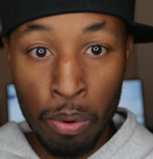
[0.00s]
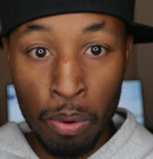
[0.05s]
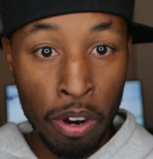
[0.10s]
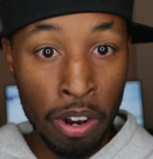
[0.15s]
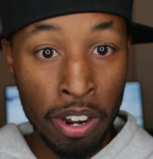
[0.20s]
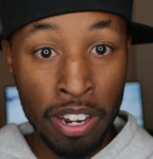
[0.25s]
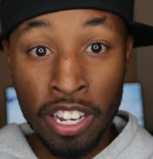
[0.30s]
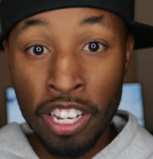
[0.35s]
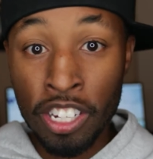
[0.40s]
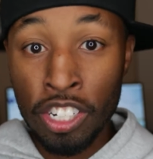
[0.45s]

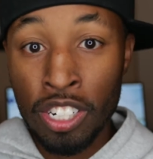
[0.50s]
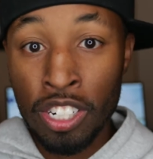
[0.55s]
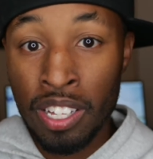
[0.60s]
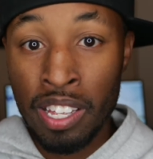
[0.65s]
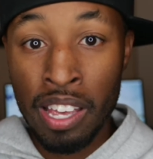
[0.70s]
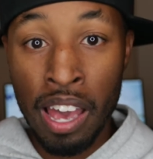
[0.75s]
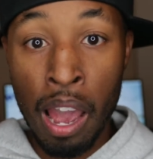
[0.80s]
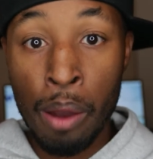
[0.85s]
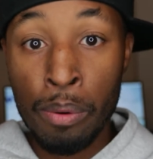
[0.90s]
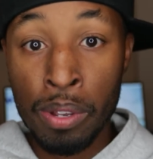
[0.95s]
where
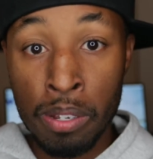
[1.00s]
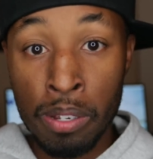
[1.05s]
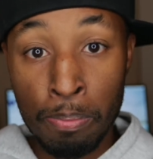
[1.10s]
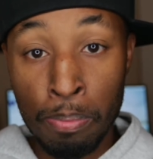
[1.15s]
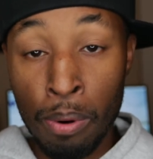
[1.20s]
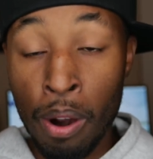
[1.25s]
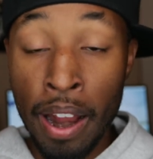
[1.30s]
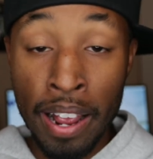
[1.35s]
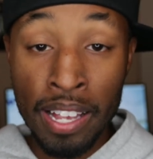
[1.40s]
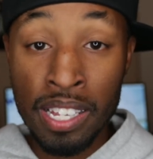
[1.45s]
initially I was
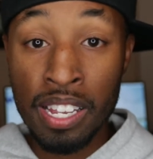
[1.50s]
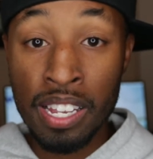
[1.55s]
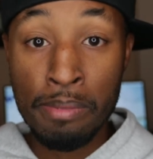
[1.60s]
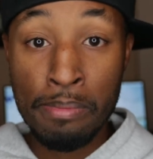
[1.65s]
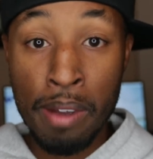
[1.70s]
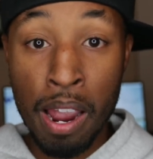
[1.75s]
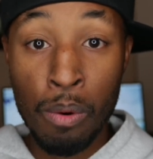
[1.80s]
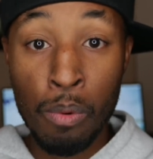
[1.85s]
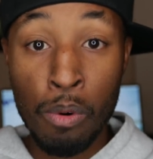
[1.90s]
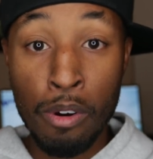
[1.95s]
pricing
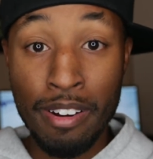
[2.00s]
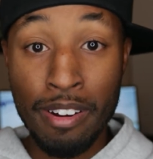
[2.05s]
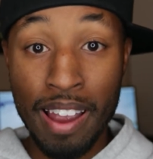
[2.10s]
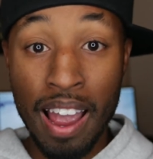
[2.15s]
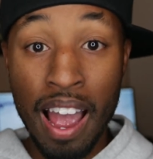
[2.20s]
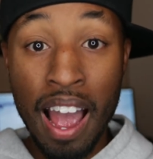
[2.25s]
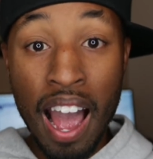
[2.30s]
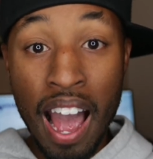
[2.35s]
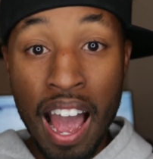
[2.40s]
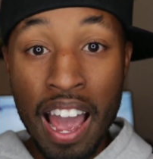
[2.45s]
my work
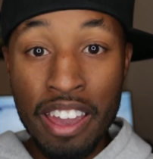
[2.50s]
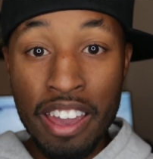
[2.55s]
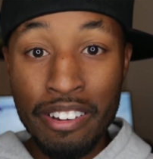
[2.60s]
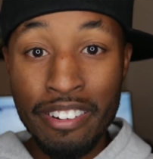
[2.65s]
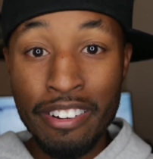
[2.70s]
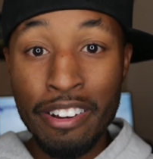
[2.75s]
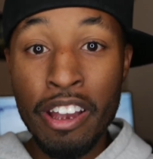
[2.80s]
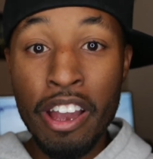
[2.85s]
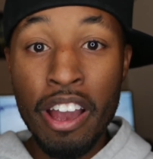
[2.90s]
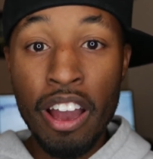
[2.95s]

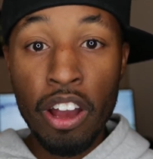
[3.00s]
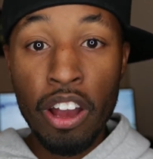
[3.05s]
higher,